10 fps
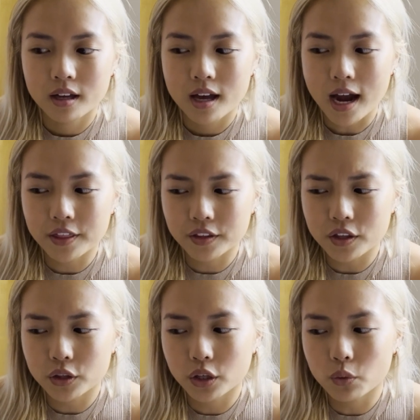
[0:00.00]
I think that
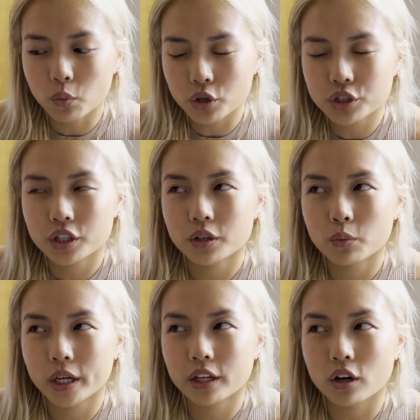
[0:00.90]
the worsted
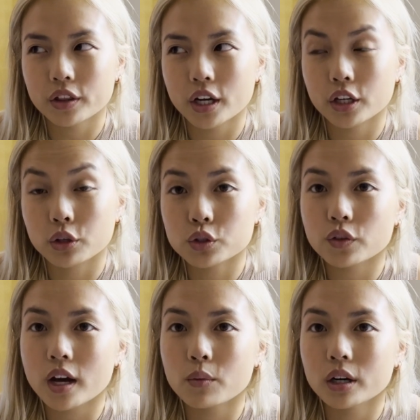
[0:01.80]
weight yarn that I use for
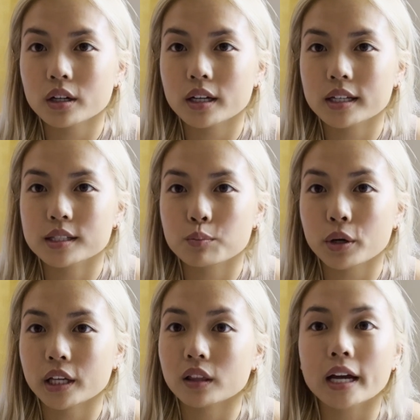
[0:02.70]
that one is
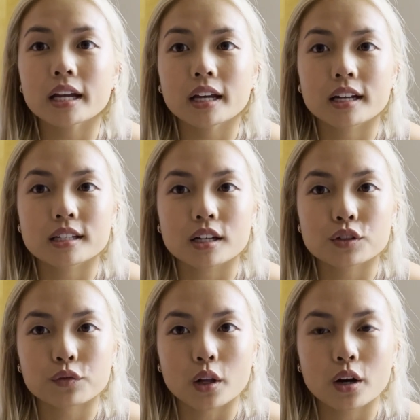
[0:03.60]
pretty light and it does
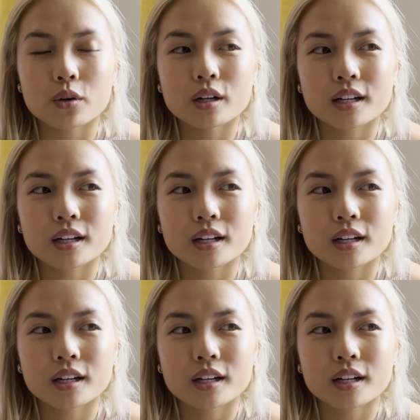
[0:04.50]
flow,